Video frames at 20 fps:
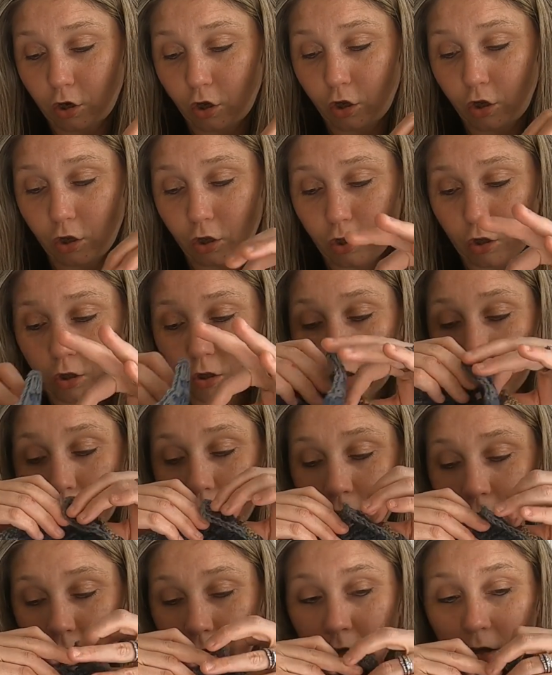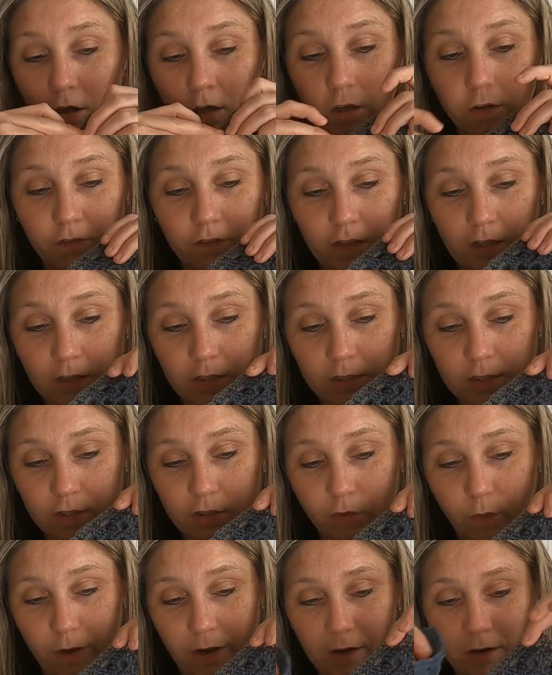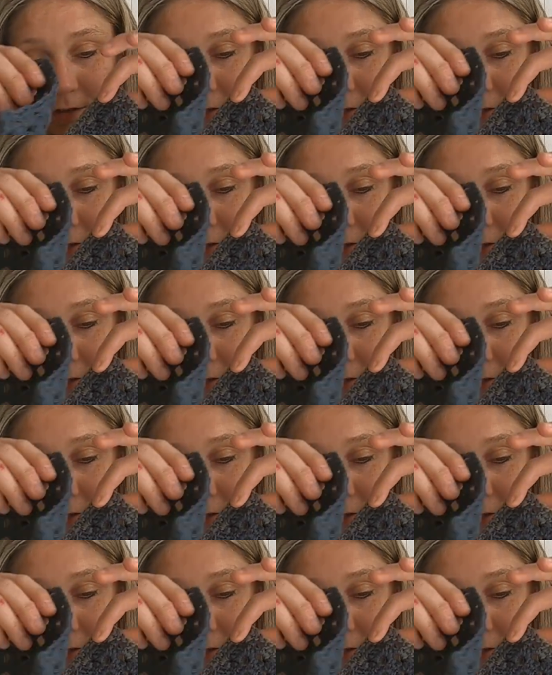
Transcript: all of these squares.